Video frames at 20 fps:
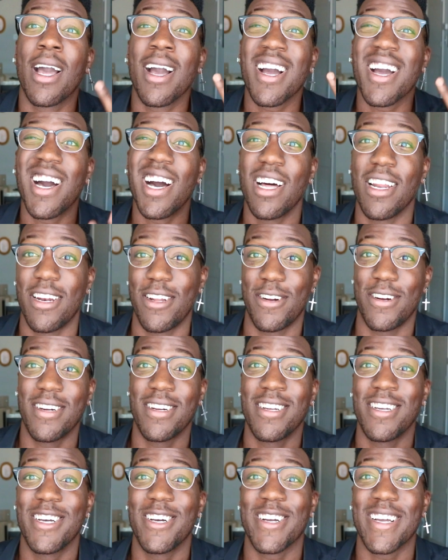color,
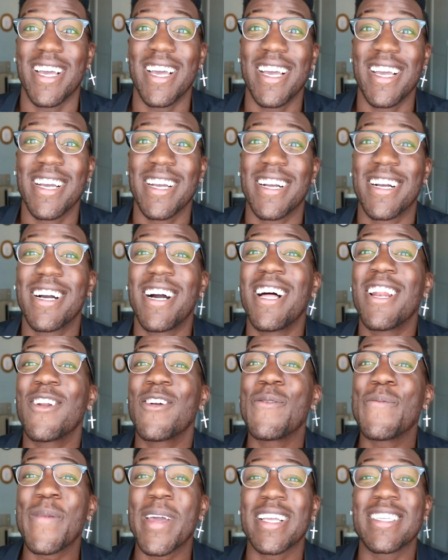okay?
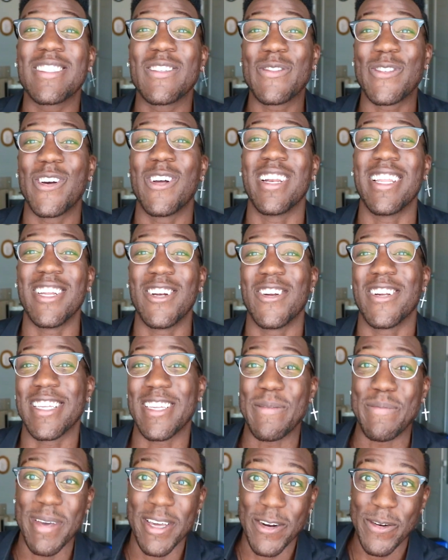Color makes the world literally
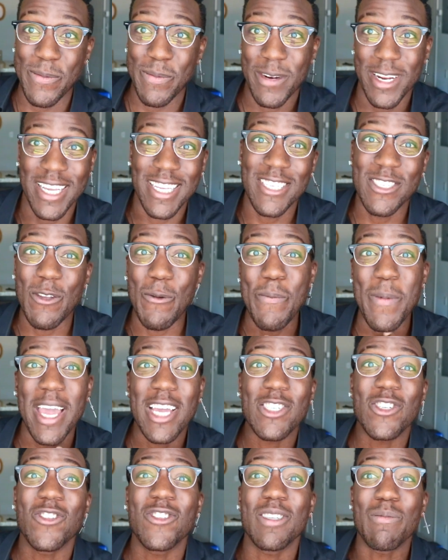a better place. So make
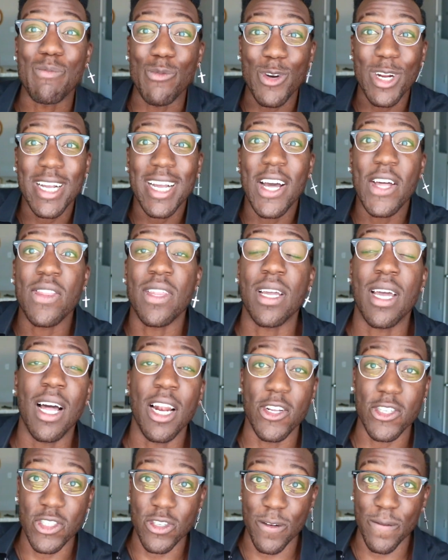sure to bring out the
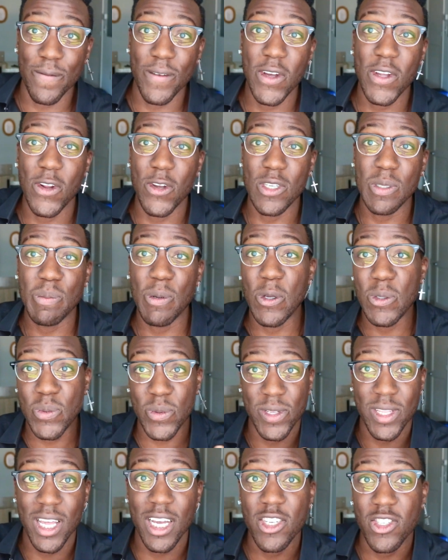colors in your photos
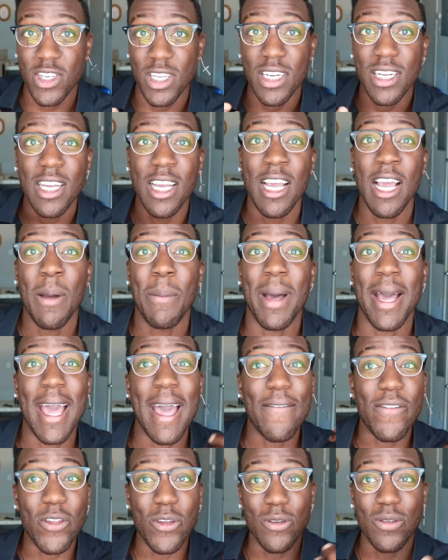post-production. But
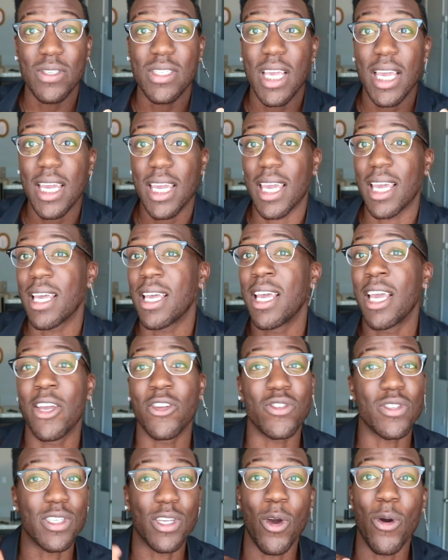after you take it,
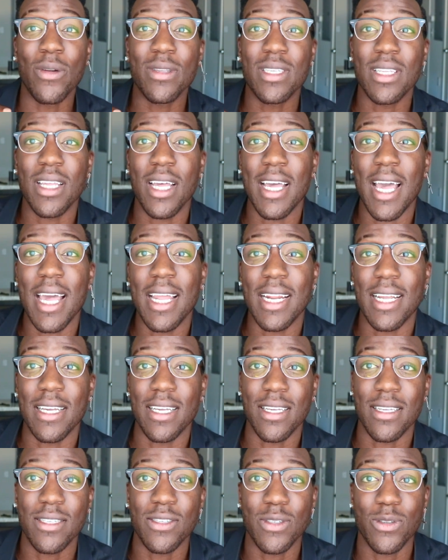just go into the
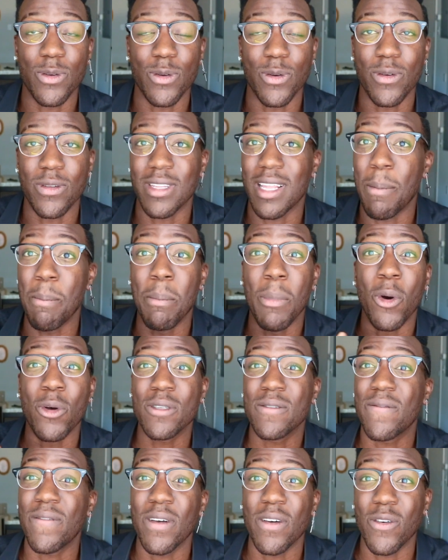editing tool that
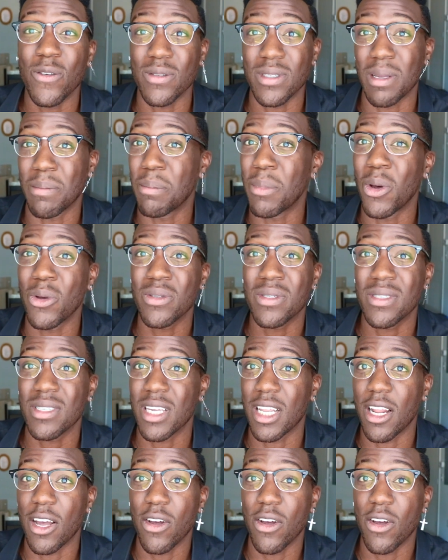most phones and most,